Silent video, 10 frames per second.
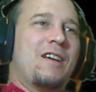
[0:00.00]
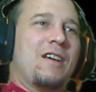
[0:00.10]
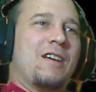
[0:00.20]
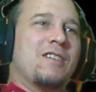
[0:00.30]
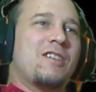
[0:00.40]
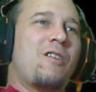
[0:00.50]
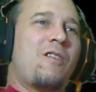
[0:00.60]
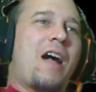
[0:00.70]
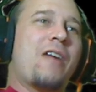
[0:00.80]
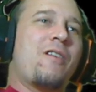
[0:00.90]
So
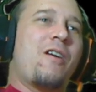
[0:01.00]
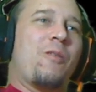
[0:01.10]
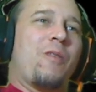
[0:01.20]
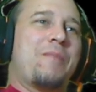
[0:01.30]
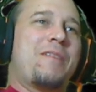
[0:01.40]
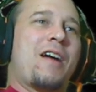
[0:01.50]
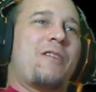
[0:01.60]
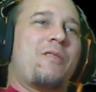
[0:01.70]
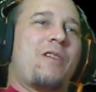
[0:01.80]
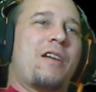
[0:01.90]
I don't know. I mean,
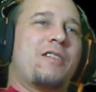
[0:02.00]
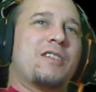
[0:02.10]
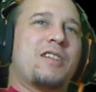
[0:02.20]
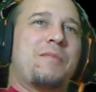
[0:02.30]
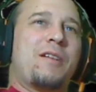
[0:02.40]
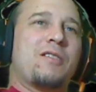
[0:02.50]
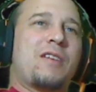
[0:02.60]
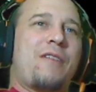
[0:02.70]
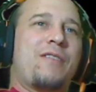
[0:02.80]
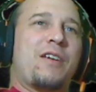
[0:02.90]
does anybody else
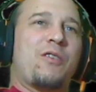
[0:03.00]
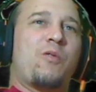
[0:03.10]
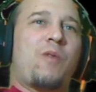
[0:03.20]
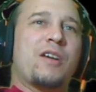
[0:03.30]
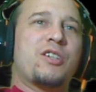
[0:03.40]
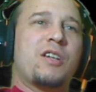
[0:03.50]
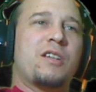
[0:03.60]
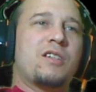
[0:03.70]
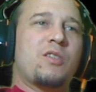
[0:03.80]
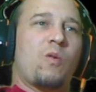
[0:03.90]
have any
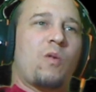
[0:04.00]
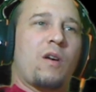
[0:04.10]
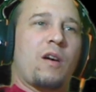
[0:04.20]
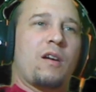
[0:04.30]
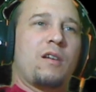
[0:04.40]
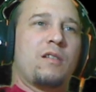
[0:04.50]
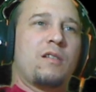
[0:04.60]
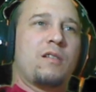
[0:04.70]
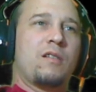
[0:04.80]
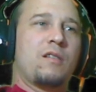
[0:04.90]
questions or?
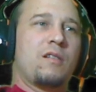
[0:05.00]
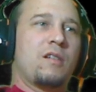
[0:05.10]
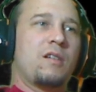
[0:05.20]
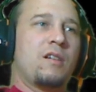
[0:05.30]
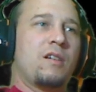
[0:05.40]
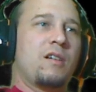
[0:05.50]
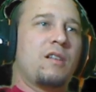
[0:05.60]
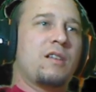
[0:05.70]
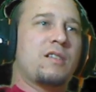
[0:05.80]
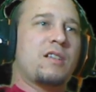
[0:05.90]

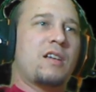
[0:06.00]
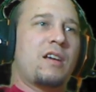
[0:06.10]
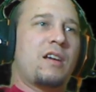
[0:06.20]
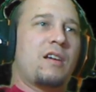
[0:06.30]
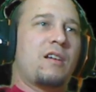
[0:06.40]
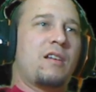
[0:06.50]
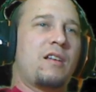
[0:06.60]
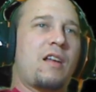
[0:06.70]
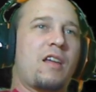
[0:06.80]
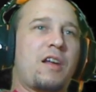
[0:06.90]
Let's see.
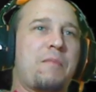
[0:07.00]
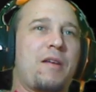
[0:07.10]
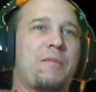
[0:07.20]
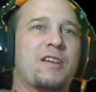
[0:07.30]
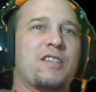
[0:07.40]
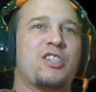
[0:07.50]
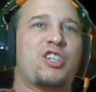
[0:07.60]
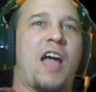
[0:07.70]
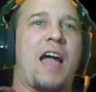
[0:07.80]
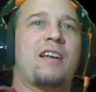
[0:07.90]
Now that I minimized the
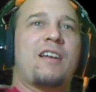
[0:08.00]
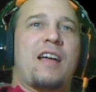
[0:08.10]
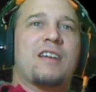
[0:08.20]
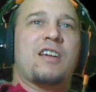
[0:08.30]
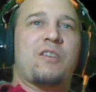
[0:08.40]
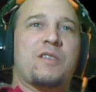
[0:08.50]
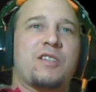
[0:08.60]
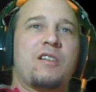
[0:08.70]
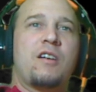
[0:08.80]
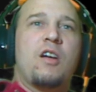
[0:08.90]
chat and asked that
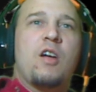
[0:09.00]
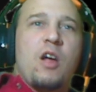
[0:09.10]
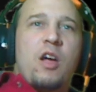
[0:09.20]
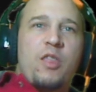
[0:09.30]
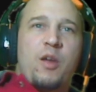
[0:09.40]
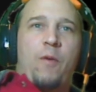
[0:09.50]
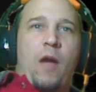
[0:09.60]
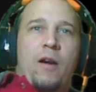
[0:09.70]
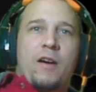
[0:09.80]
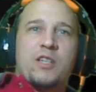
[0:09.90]
question, their
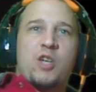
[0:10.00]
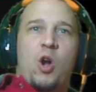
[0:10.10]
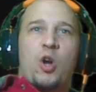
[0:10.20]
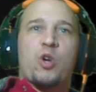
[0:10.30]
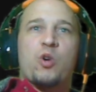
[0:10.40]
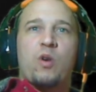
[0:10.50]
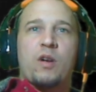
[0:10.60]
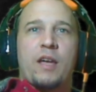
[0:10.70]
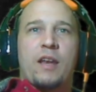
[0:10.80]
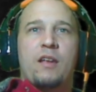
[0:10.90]
priorities are
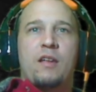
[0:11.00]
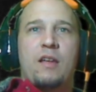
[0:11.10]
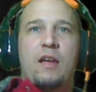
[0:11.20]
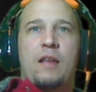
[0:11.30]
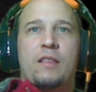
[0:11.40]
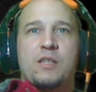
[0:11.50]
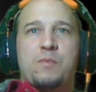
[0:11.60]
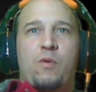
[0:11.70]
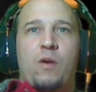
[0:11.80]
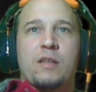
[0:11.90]
crooked at this
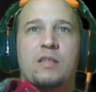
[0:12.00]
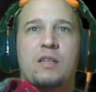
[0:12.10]
point.